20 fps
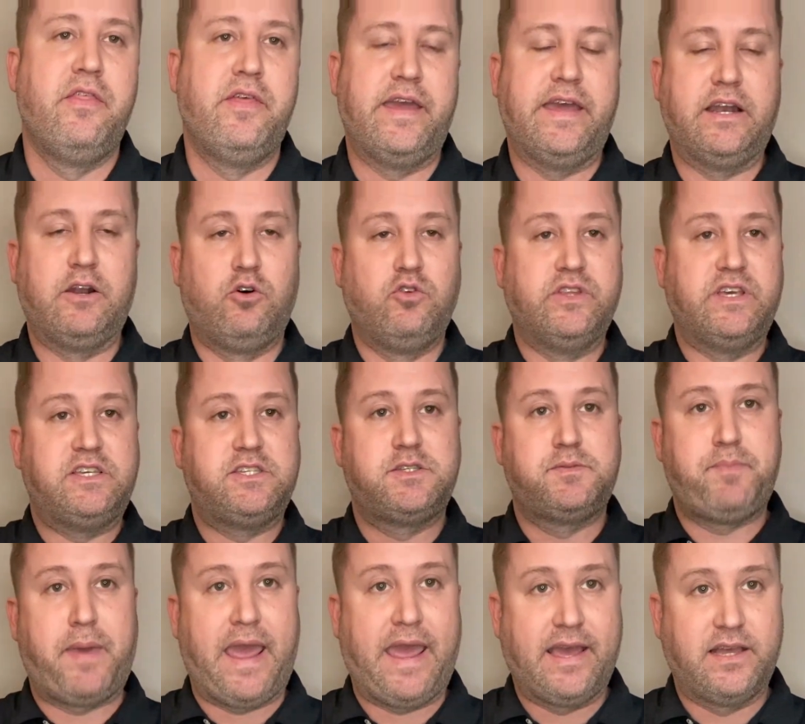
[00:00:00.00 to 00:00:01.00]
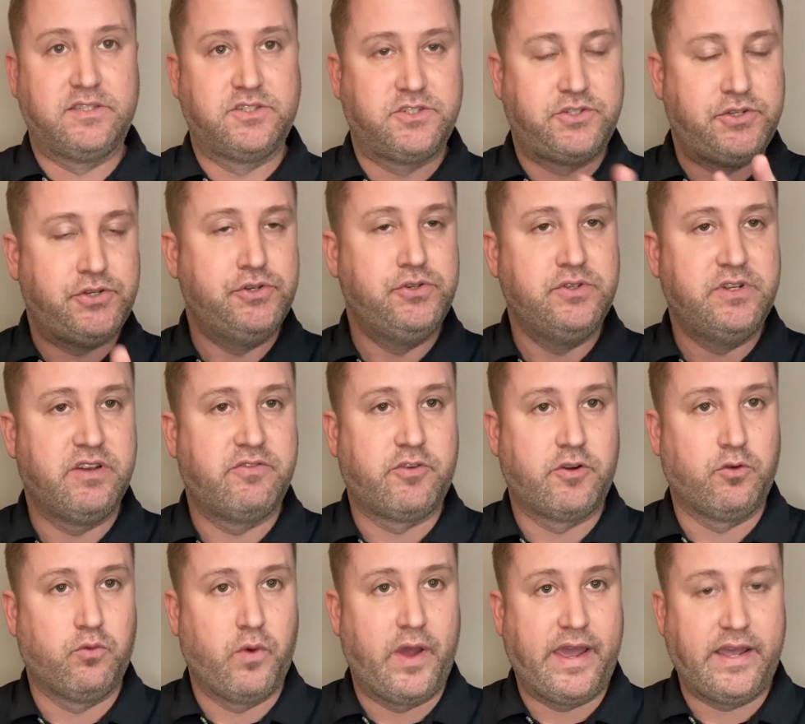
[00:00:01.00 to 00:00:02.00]
It only spans two
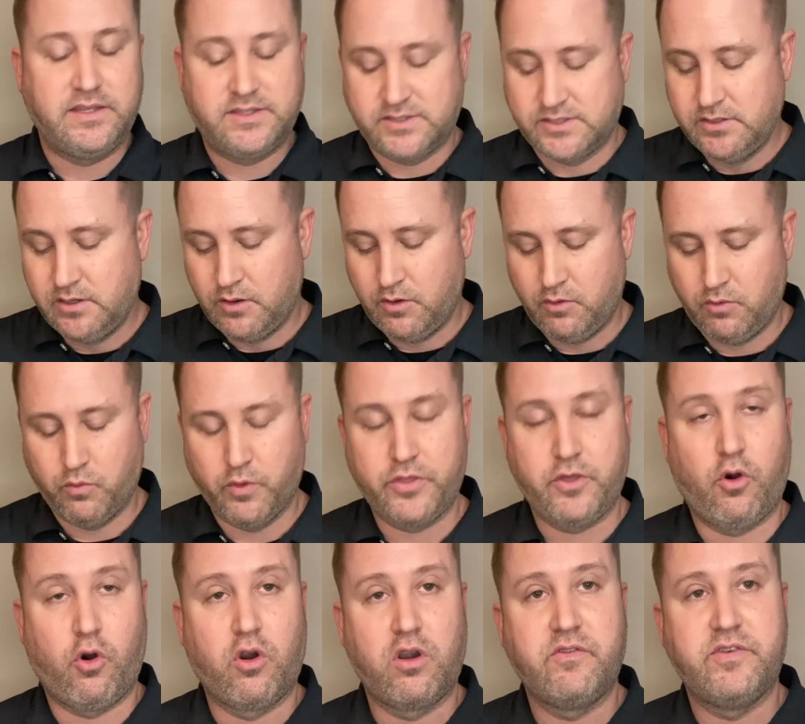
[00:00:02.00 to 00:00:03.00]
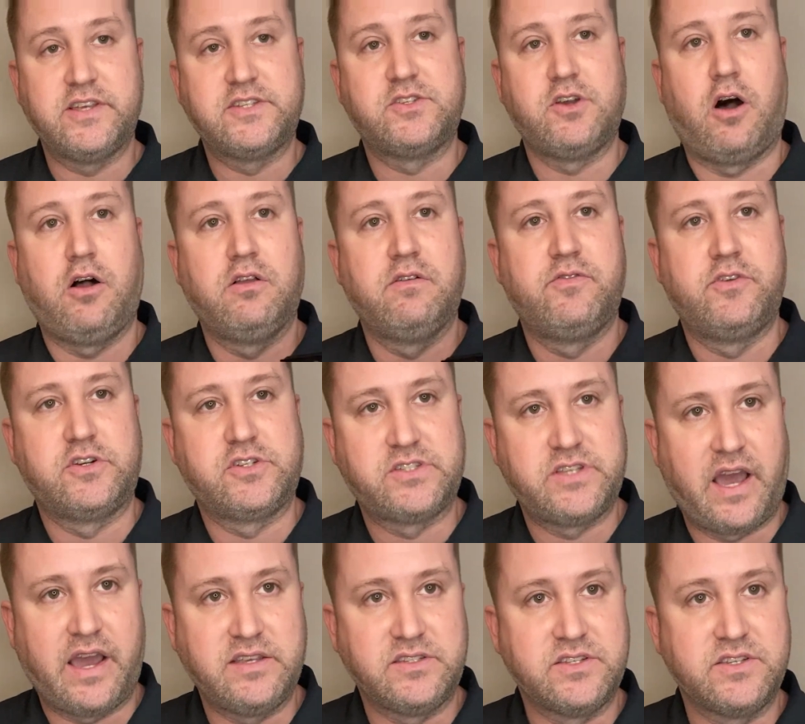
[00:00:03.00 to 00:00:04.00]
different weights. With Orvis, all of their
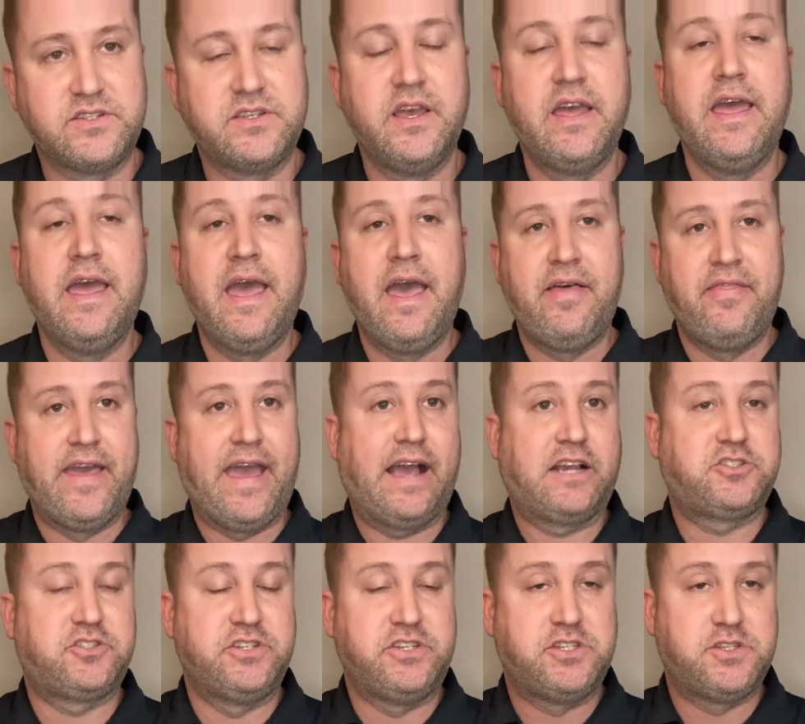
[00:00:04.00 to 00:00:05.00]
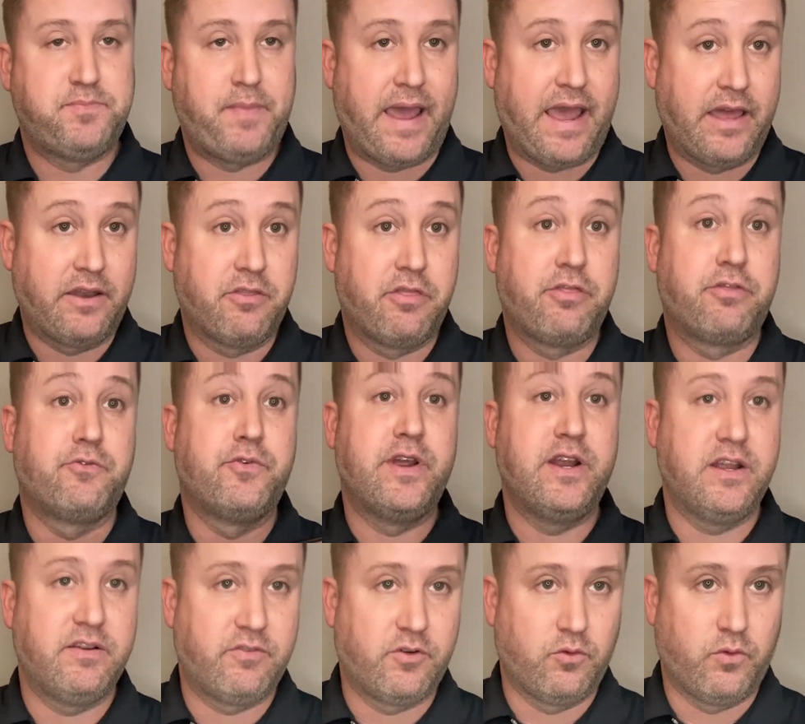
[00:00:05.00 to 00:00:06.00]
sizes, they actually span three
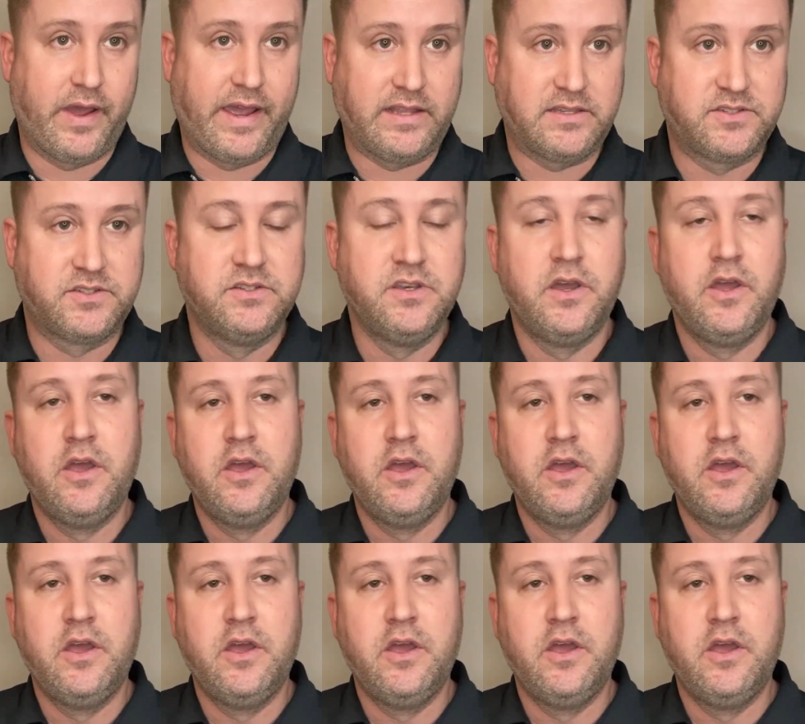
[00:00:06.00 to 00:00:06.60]
different weights.